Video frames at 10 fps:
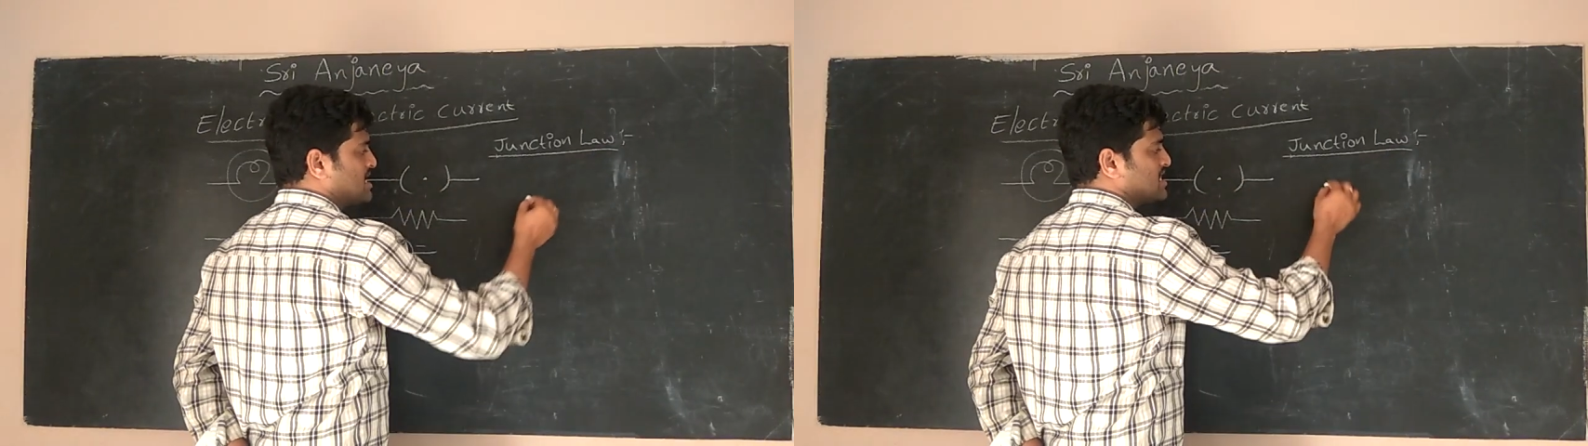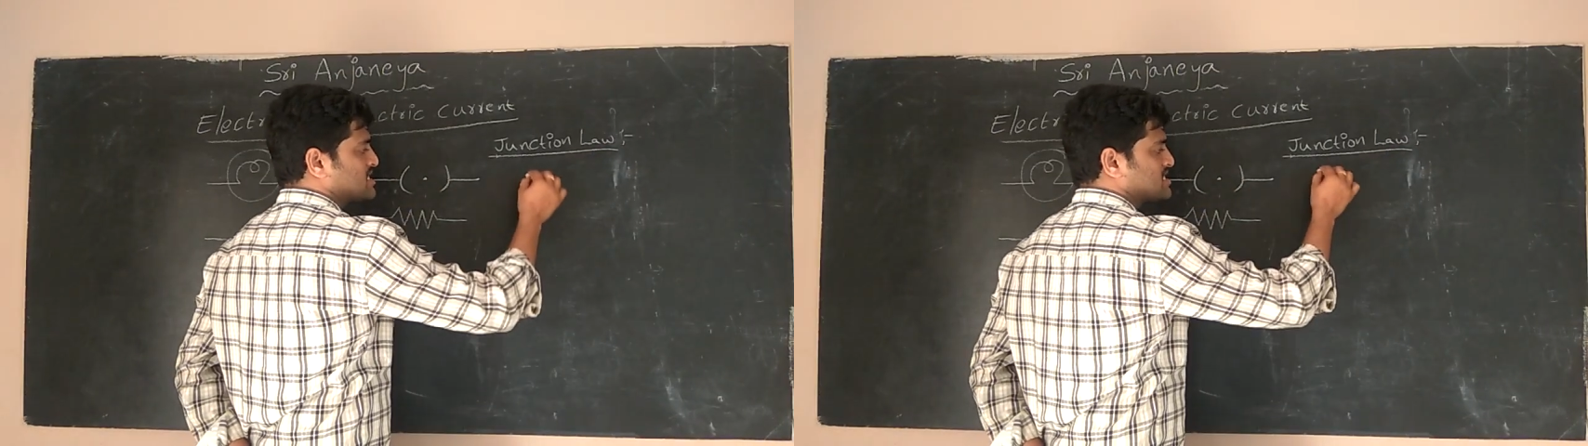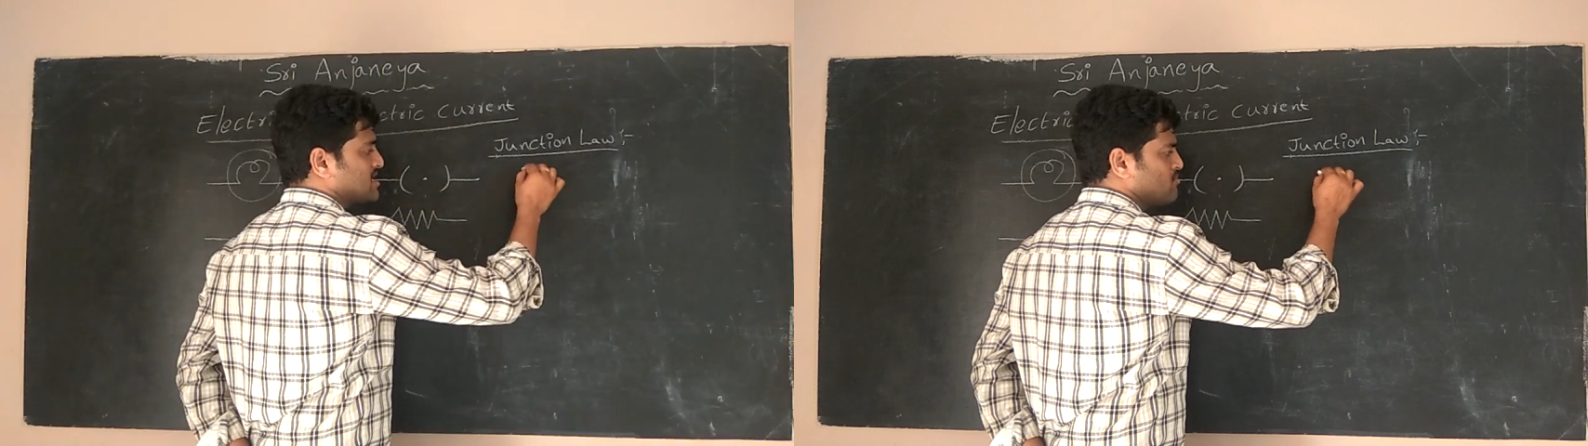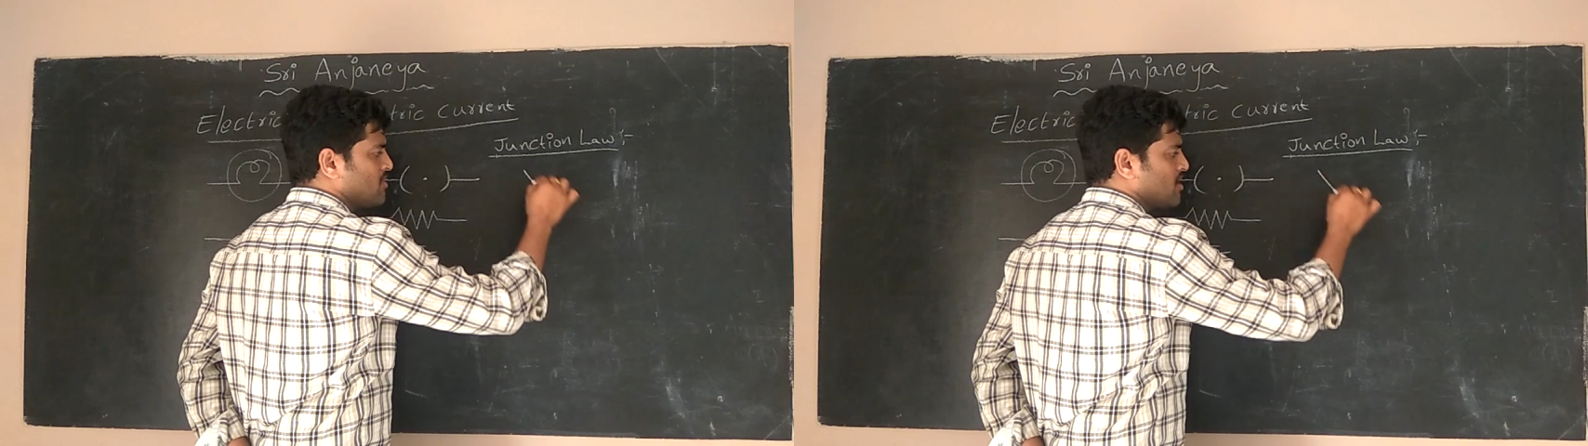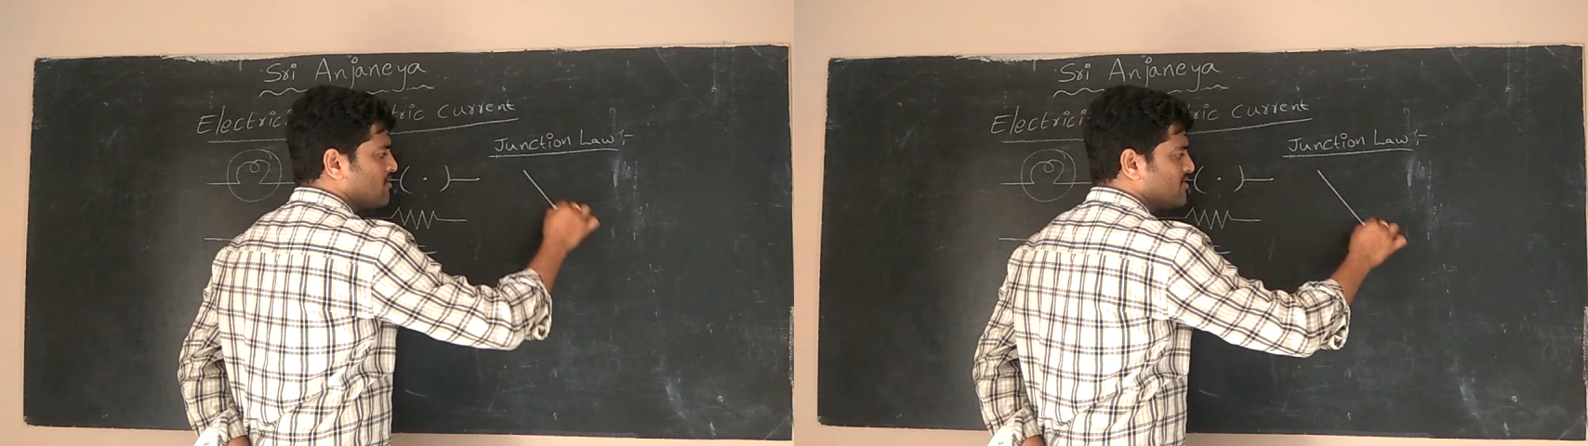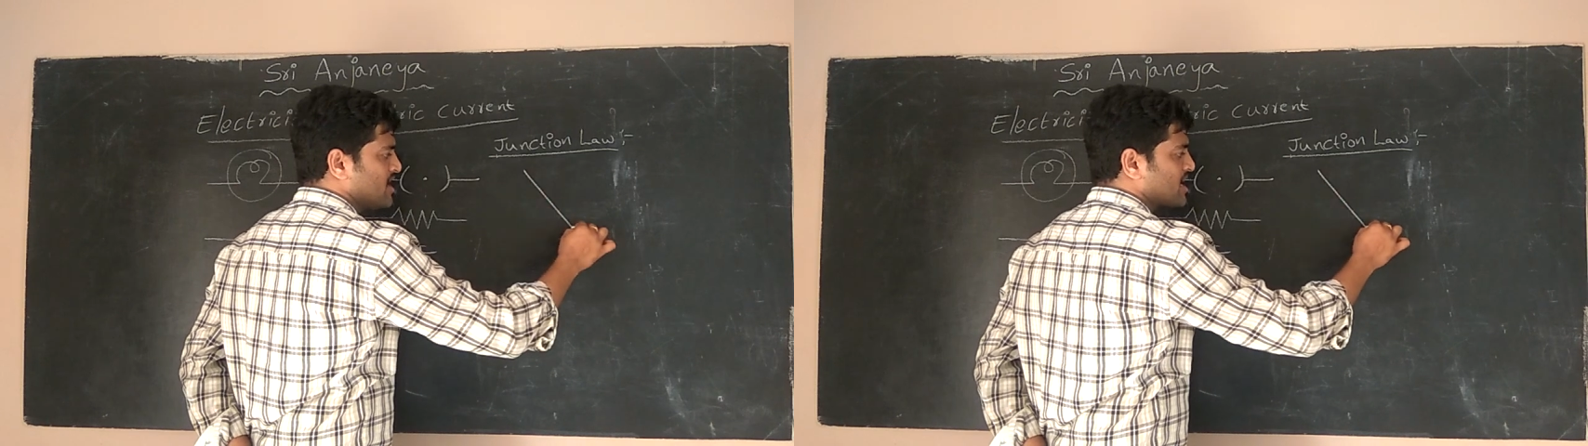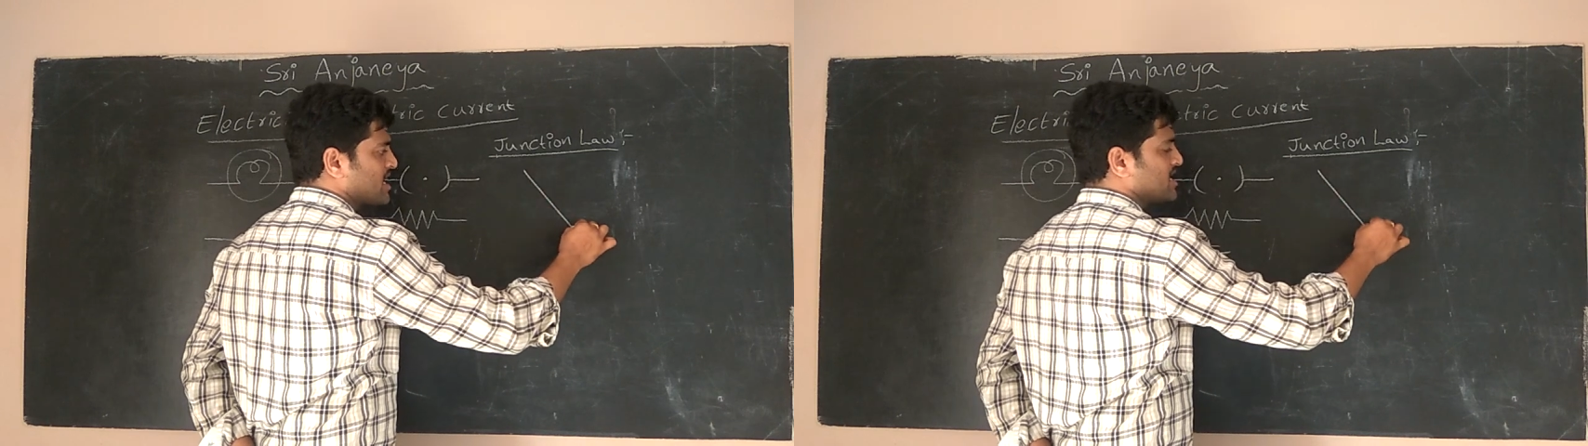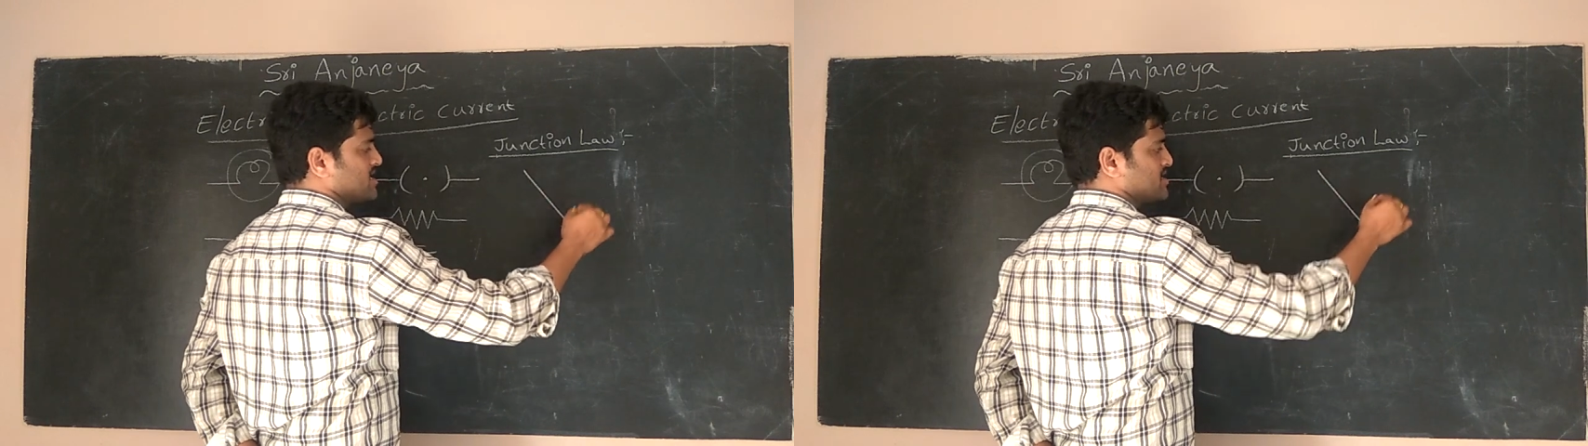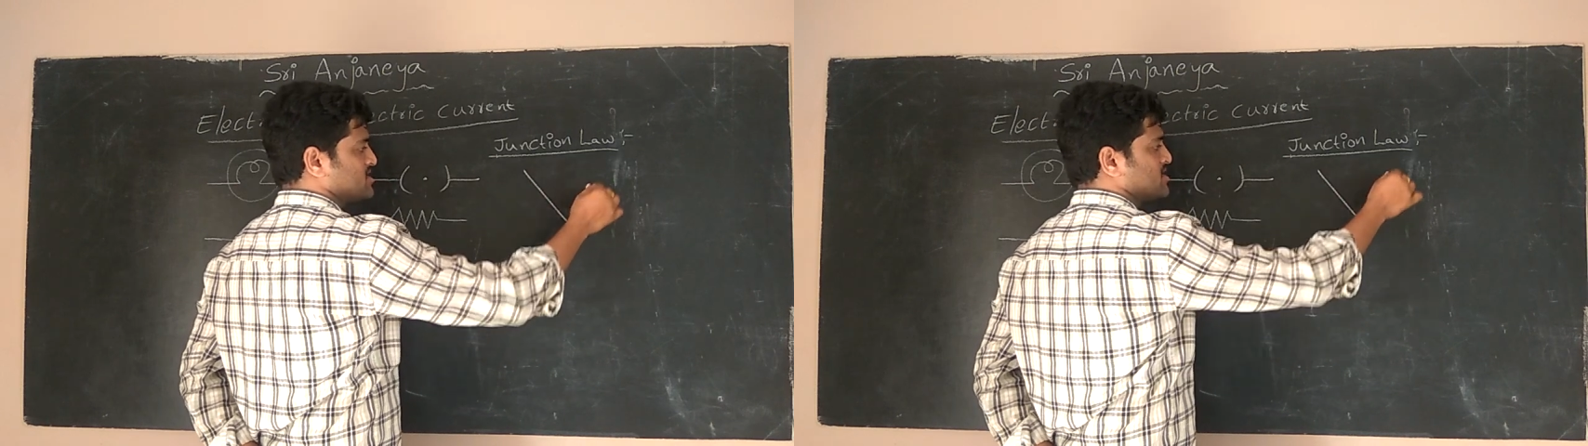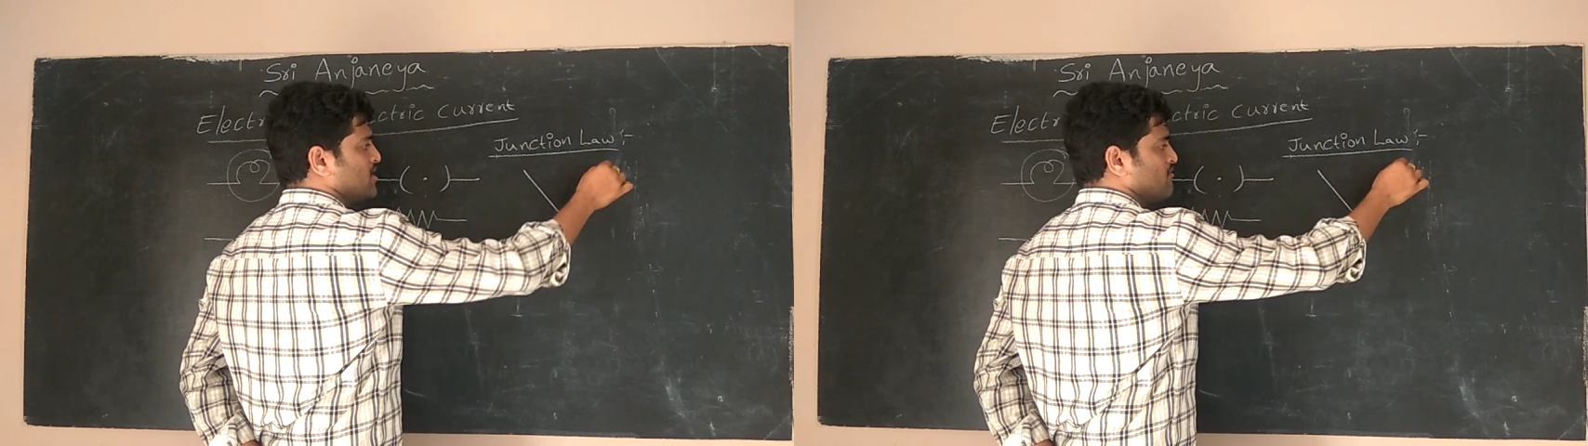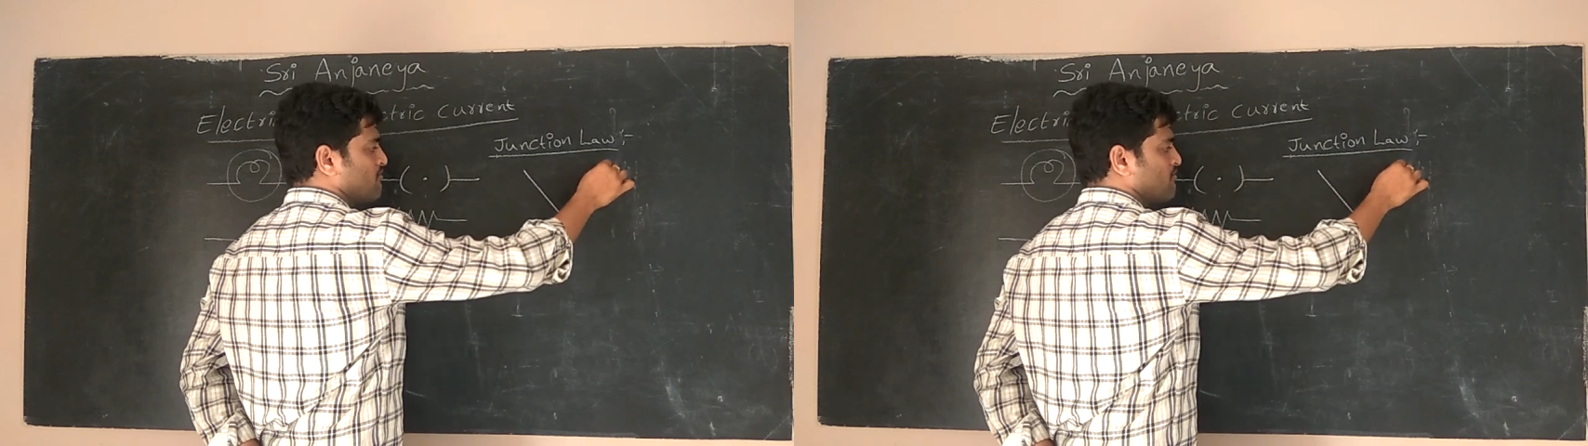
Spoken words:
the sum of the currents